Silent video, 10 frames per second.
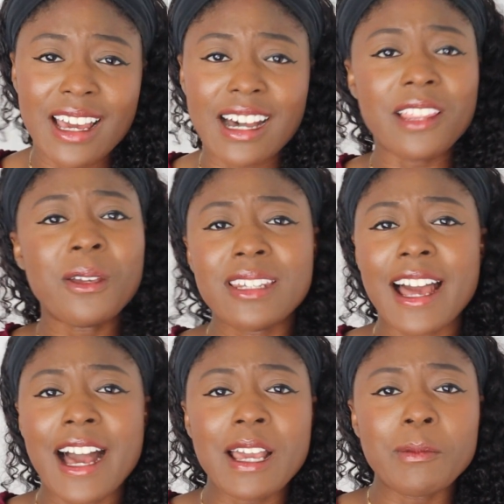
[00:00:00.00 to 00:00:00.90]
Other
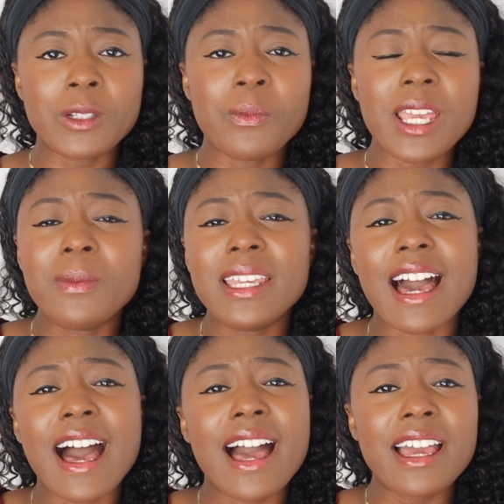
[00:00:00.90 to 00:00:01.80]
times, maybe
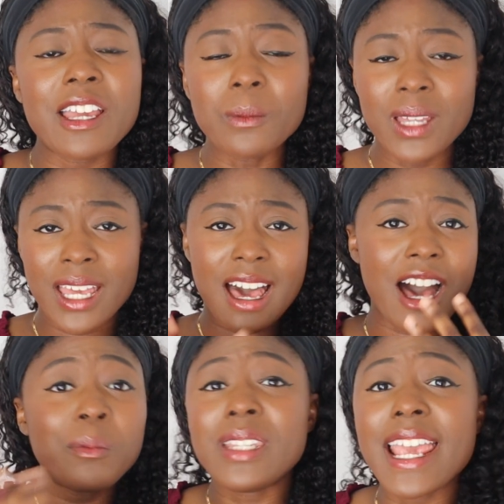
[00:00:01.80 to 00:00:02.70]
I'm
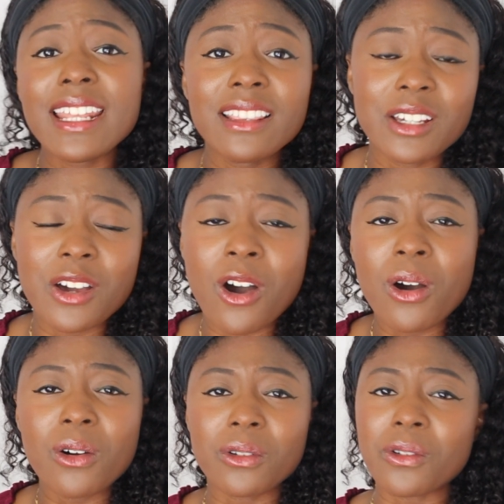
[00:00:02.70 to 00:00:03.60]
updating the
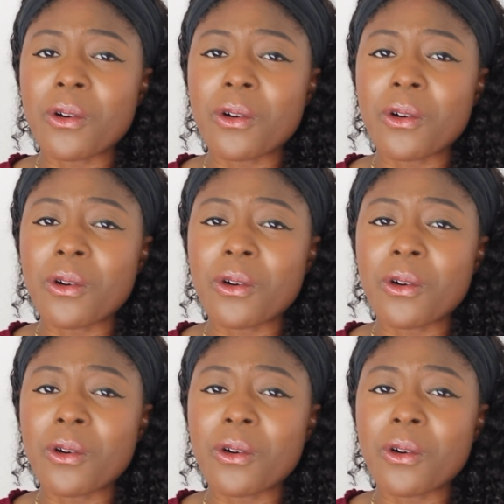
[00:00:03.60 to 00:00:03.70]
code,